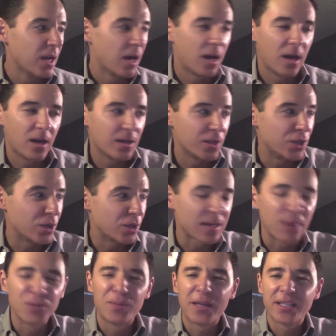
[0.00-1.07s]
uh, the New York
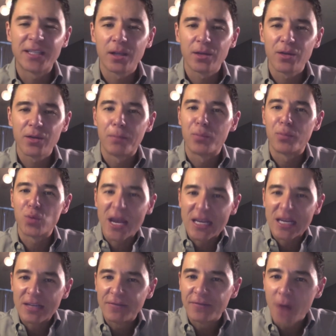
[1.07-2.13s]
Times bestseller, The
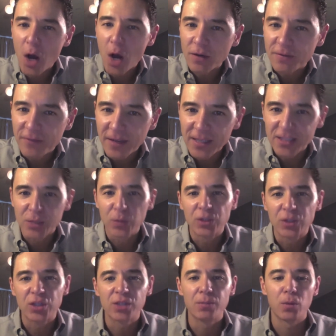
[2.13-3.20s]
Brain Fog Fix,
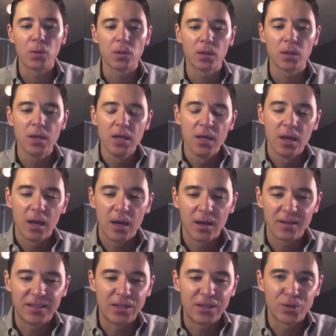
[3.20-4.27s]
which mm-hmm. is more uh,
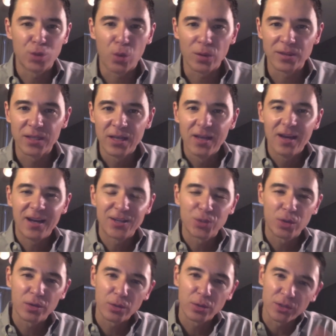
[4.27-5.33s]
geared towards uh,
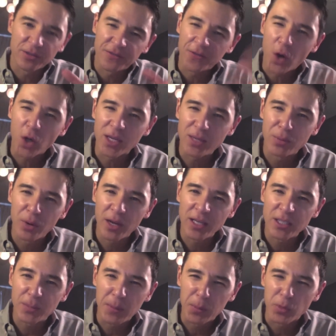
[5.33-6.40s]
sort of those foggy
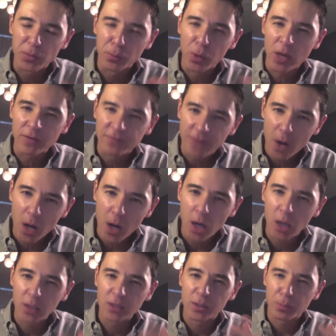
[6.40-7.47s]
brains, people with brain
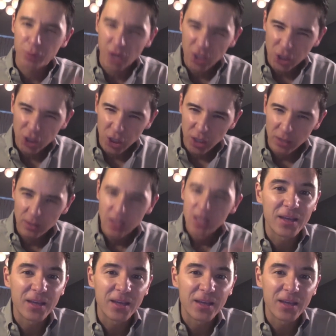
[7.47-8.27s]
fog, depression,